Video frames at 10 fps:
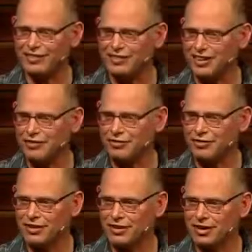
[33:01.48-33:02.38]
stuff.
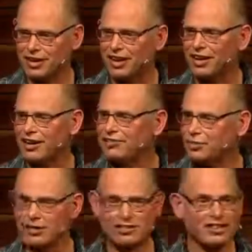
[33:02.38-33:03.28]
Can I ask that
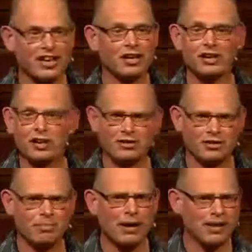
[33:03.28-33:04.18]
we stand? I'm going to ask
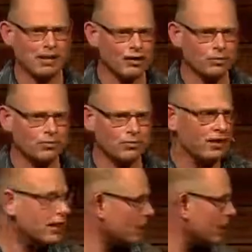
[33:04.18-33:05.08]
the band if they wouldn't
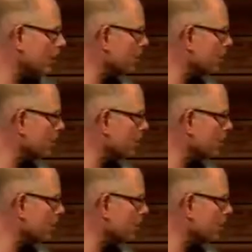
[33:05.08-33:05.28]
mind coming up,